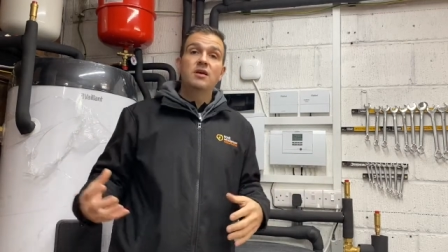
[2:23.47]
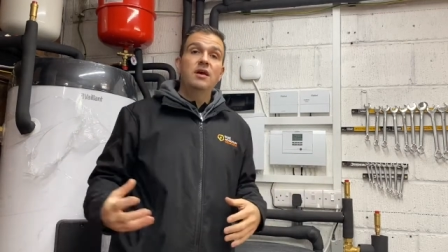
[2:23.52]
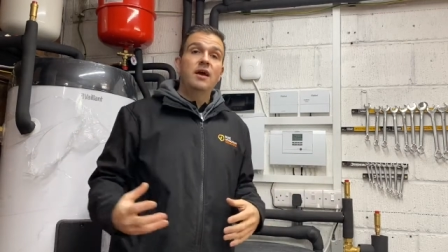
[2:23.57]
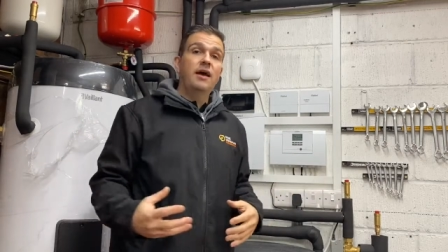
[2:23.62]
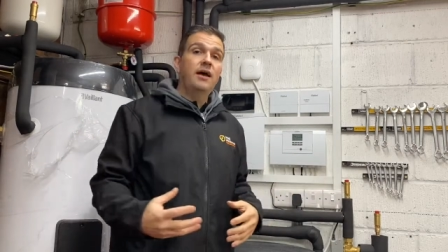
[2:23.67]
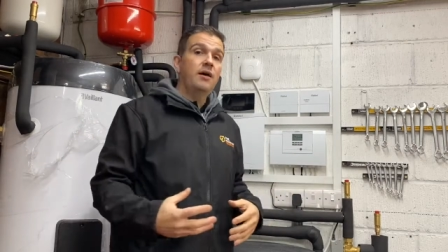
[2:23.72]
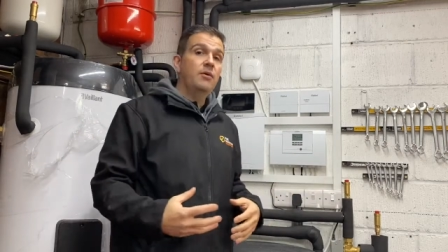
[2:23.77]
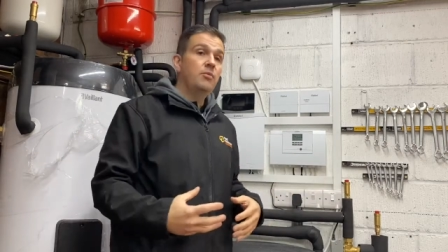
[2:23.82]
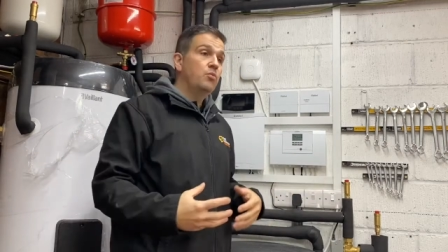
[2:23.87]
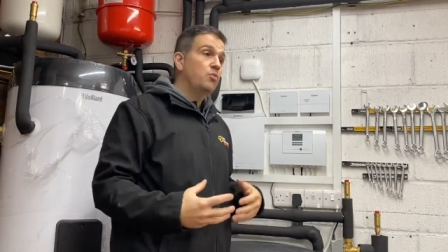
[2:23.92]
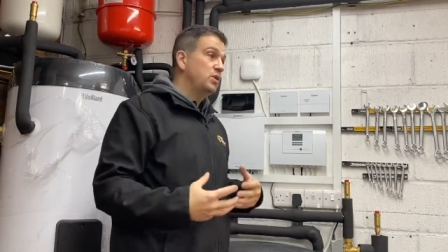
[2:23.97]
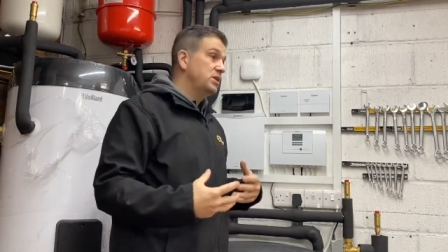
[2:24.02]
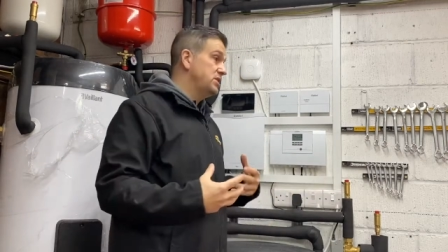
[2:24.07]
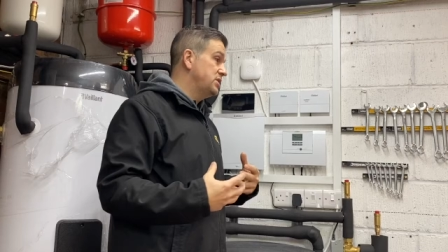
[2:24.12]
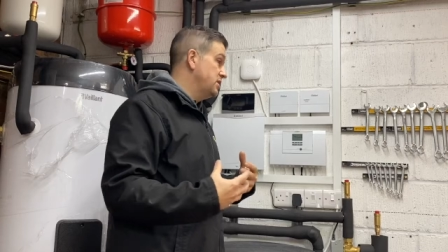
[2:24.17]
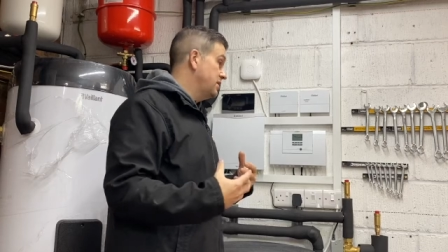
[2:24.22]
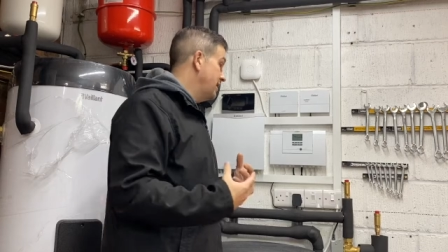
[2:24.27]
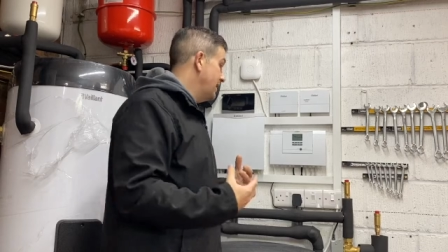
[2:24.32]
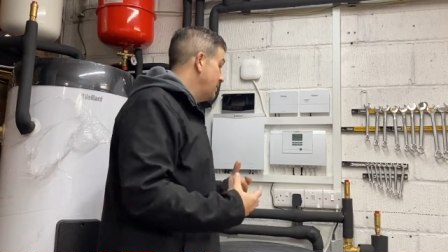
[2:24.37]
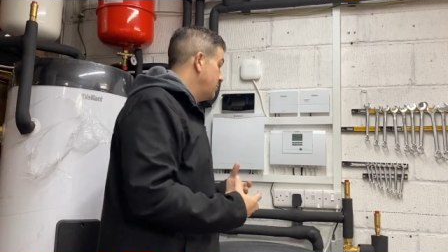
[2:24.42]
um, which
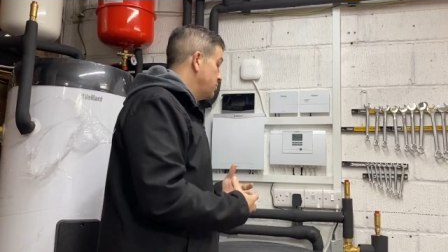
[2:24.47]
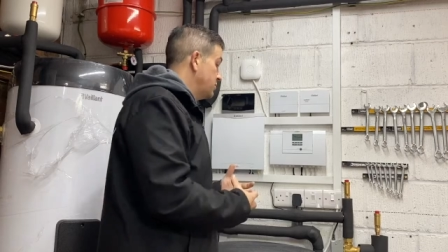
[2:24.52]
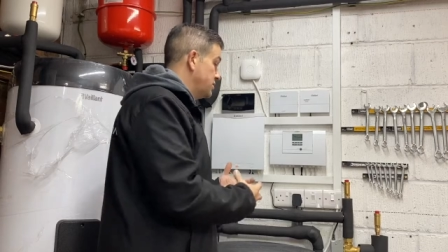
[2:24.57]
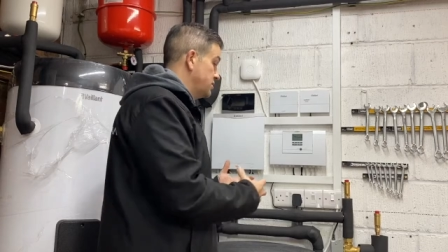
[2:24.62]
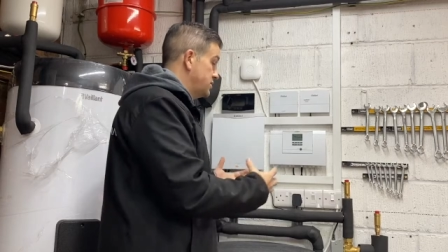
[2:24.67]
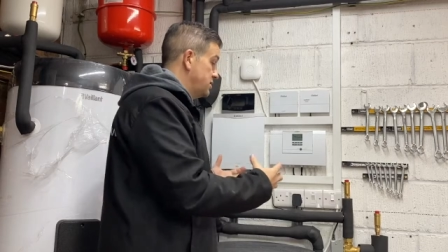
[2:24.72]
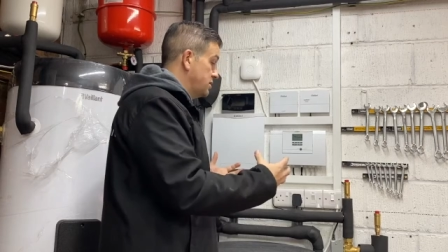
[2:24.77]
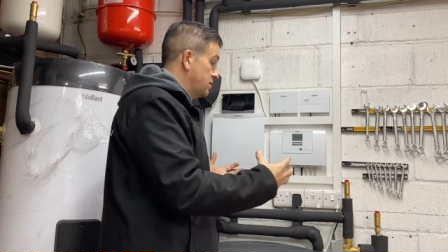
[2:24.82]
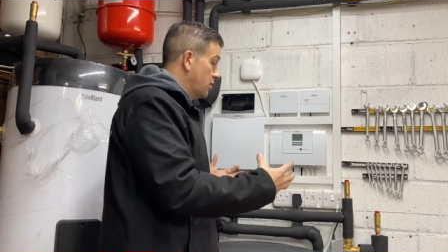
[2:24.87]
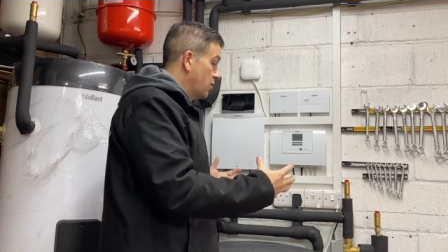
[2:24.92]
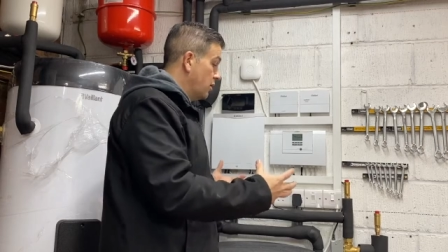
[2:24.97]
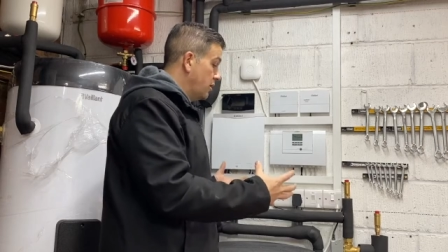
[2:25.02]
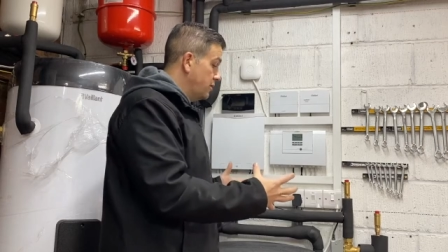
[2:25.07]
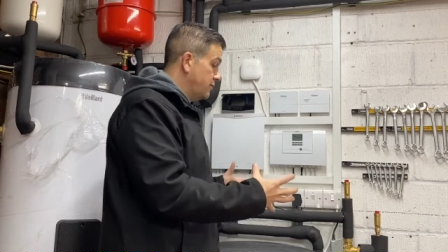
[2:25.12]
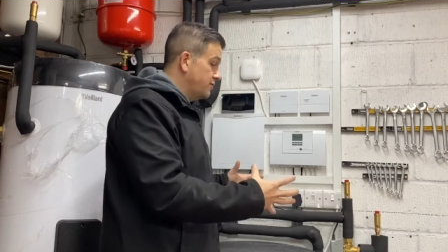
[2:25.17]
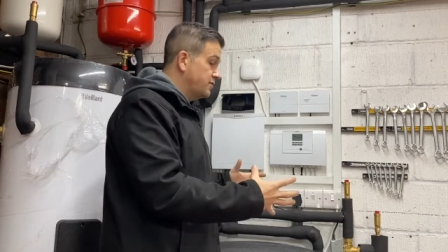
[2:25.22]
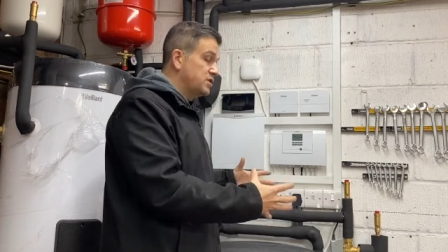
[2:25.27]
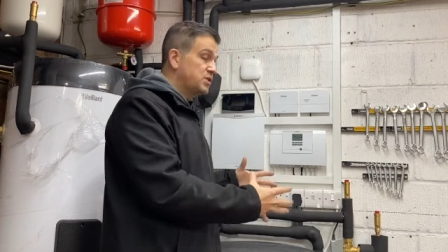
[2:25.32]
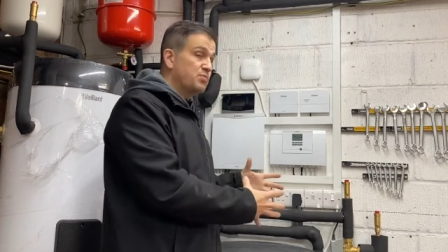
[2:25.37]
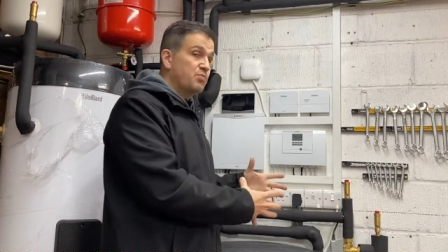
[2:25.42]
enabled us to kind
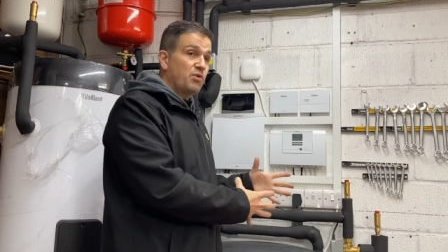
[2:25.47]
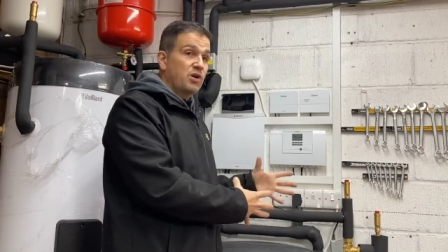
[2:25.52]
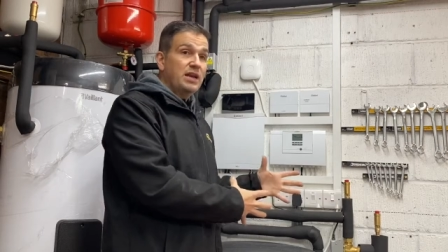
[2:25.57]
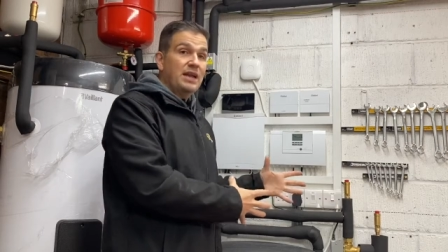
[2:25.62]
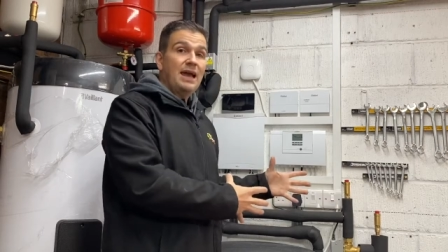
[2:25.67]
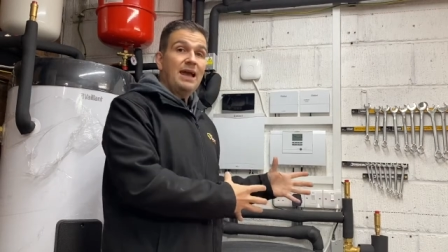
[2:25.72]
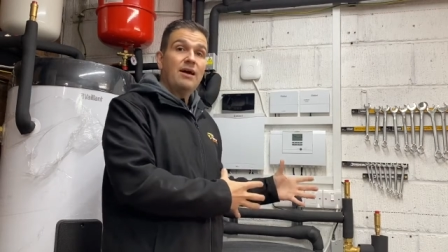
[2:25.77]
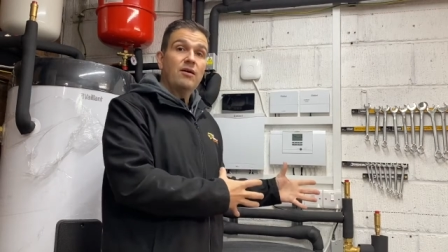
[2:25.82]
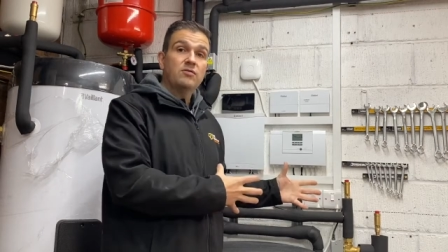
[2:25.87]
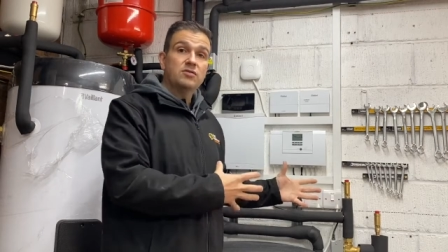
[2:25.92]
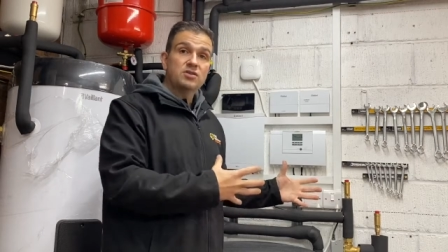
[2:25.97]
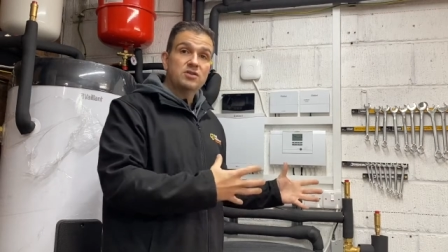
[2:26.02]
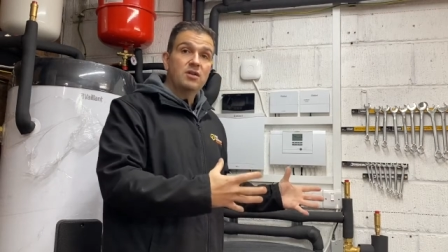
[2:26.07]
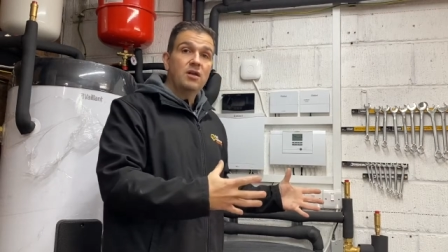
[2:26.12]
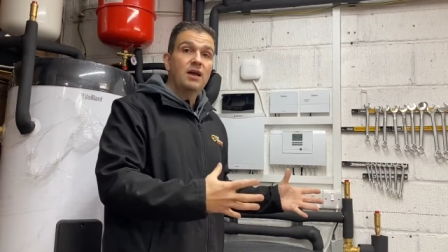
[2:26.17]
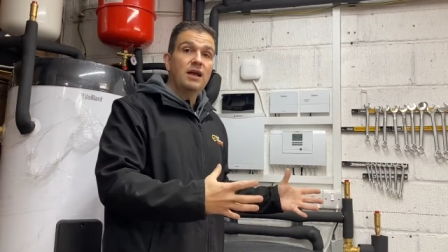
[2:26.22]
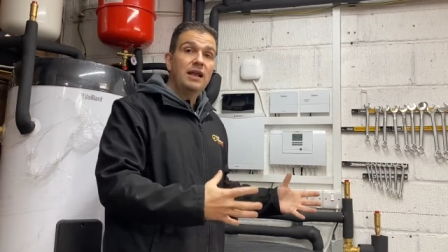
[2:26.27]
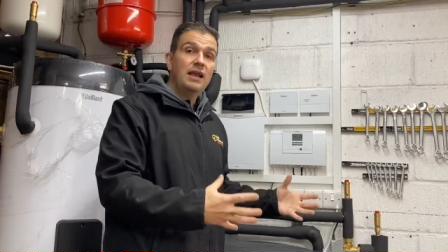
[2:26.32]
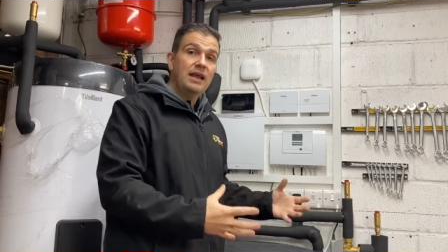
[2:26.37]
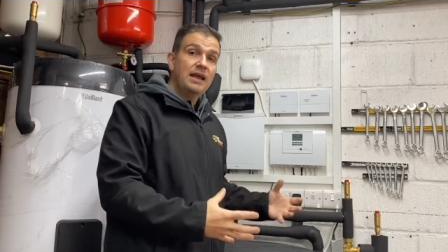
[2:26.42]
of spread it out
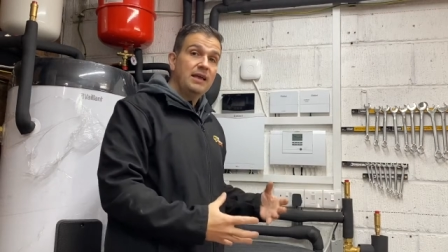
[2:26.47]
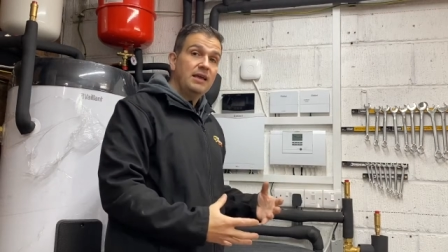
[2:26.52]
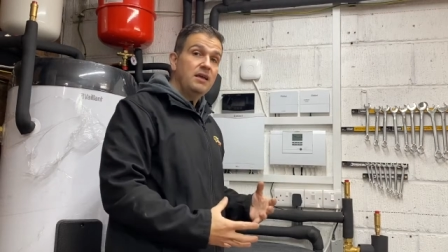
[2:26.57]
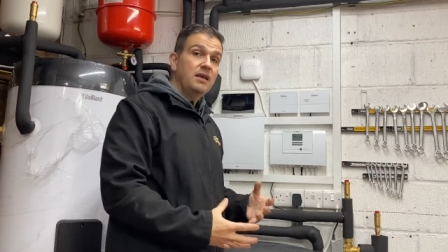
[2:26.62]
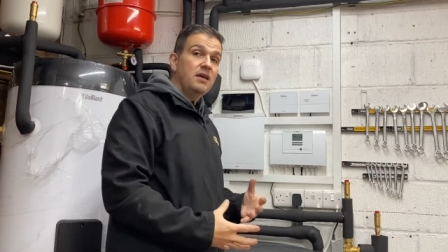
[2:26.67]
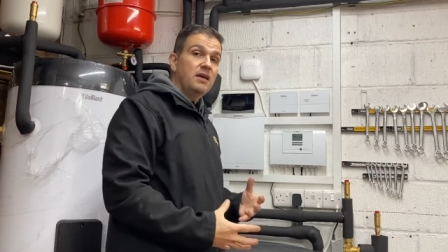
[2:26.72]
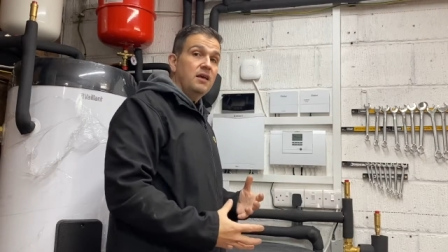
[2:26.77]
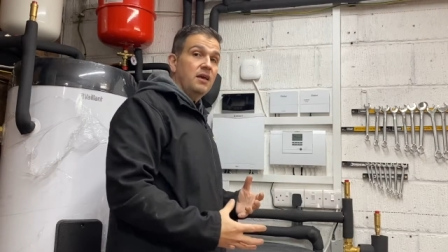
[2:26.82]
slightly,